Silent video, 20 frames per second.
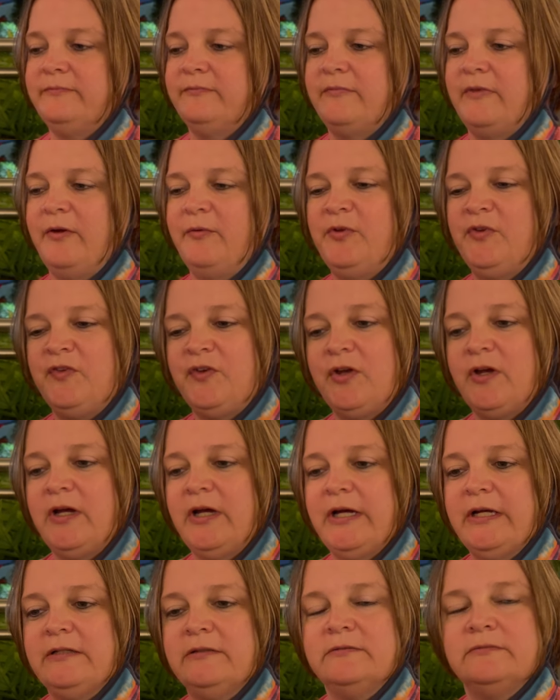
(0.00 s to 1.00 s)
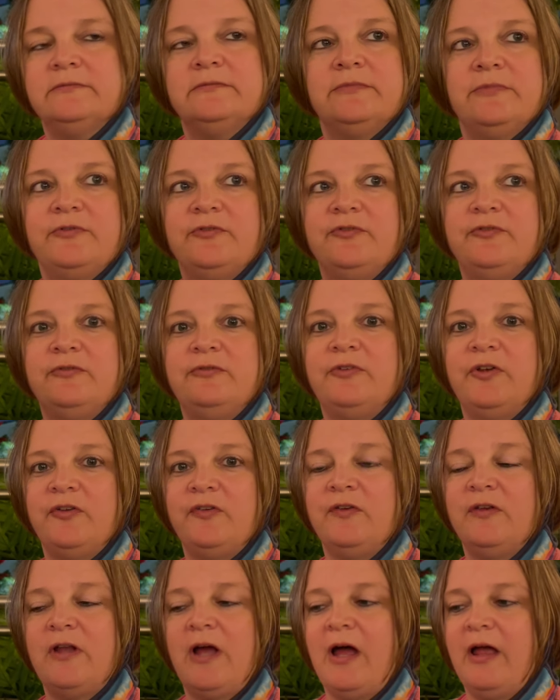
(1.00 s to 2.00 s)
It was good,
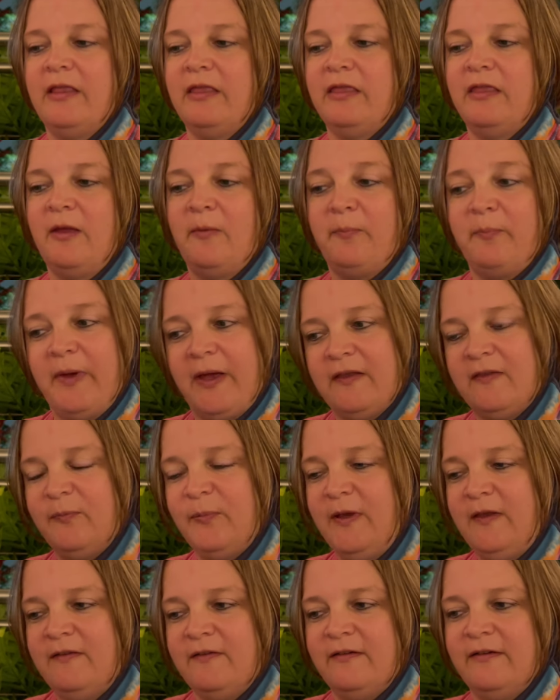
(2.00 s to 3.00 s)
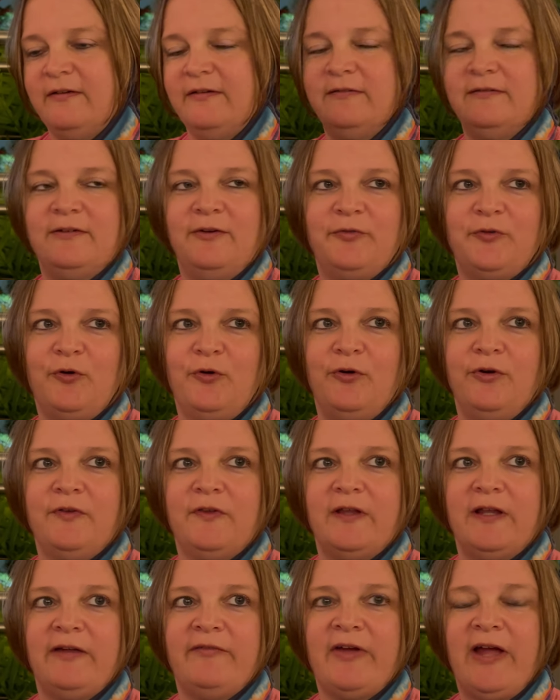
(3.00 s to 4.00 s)
just not the best pizza, of course,
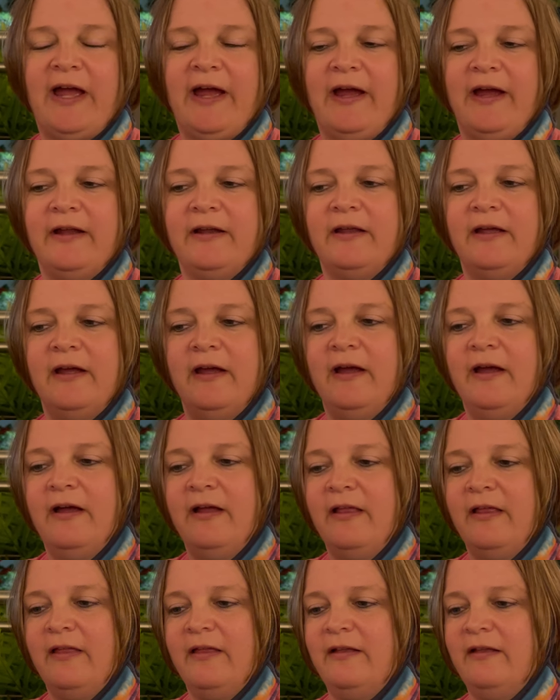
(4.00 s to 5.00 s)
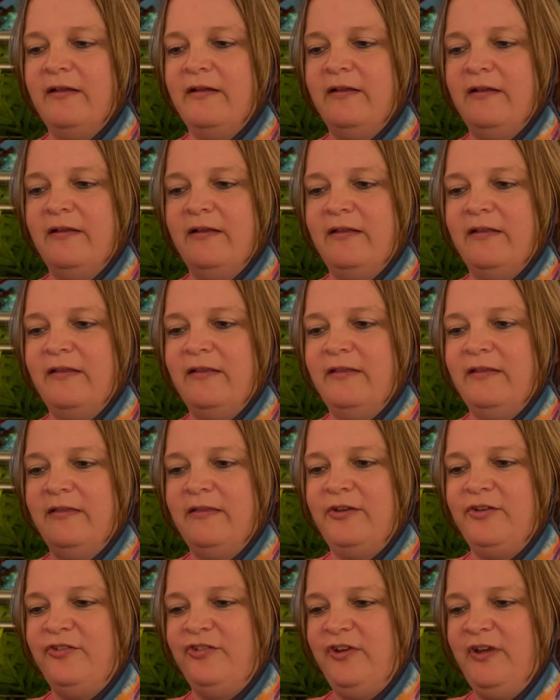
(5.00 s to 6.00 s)
that I've had.
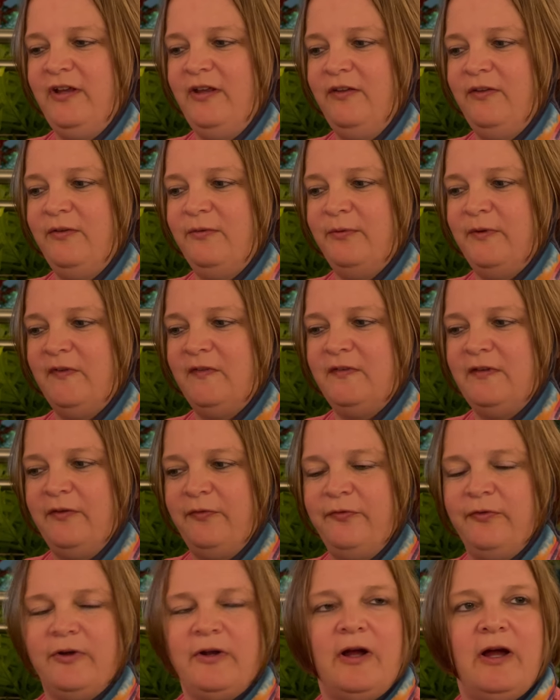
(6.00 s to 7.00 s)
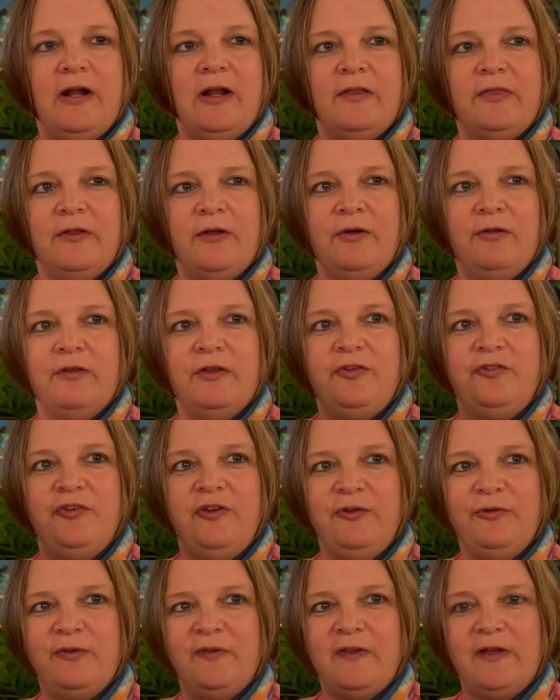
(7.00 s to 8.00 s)
The cheese was different on it though. The
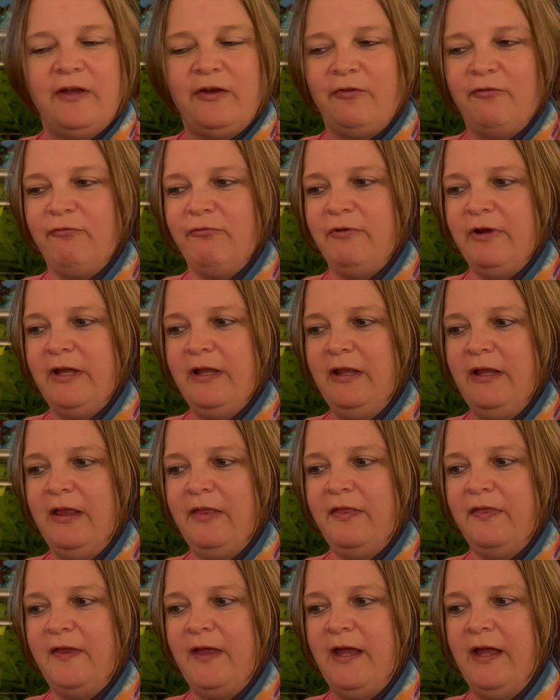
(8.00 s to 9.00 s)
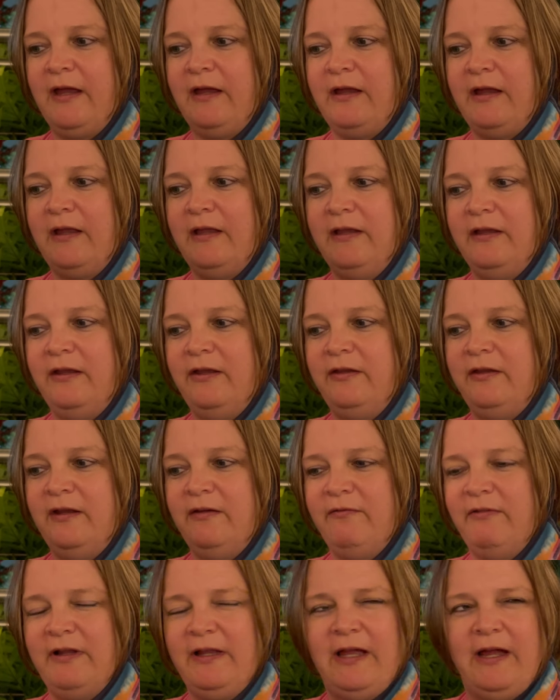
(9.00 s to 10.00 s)
cheese was like really thick and you
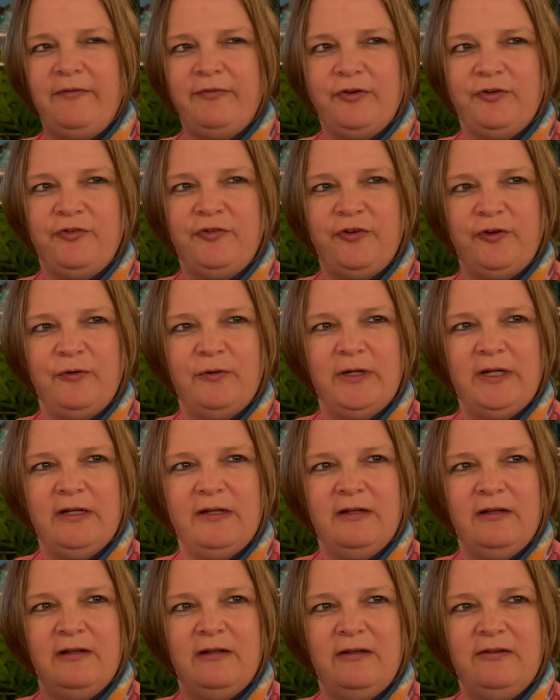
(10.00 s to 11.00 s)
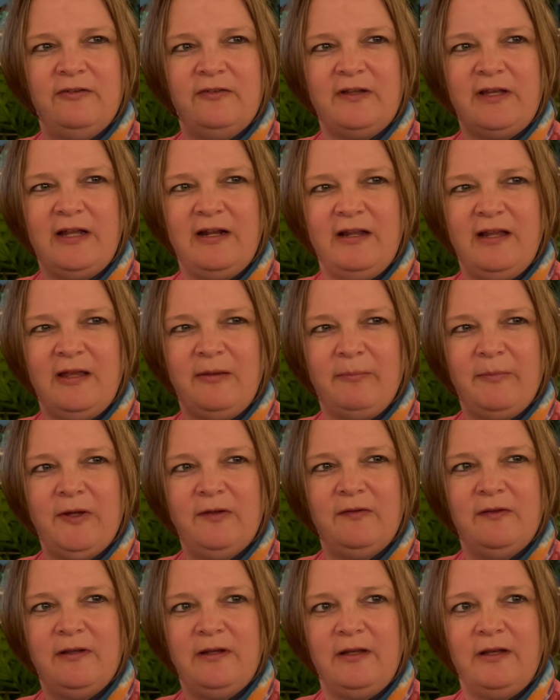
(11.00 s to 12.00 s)
didn't really have to chew it. It just kind of like
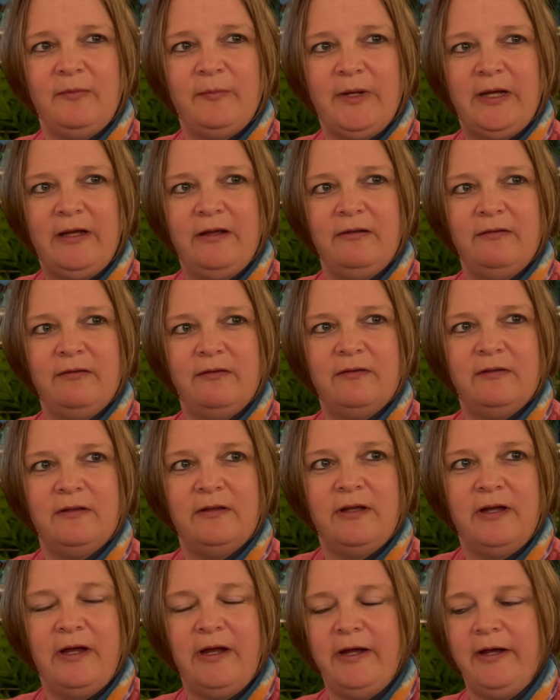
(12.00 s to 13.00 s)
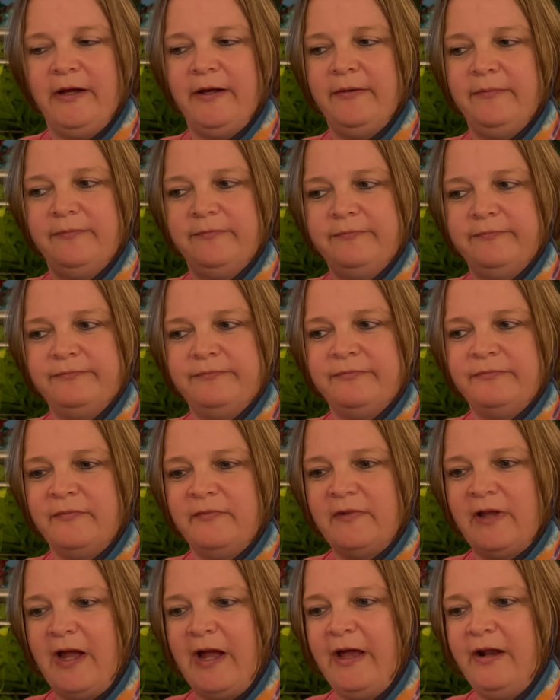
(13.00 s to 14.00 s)
melted in your mouth.
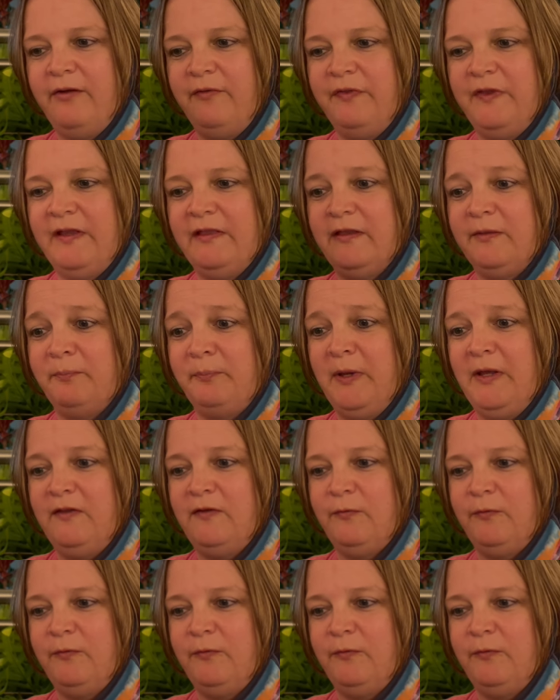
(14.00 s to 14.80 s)
Um, I don't think the pizza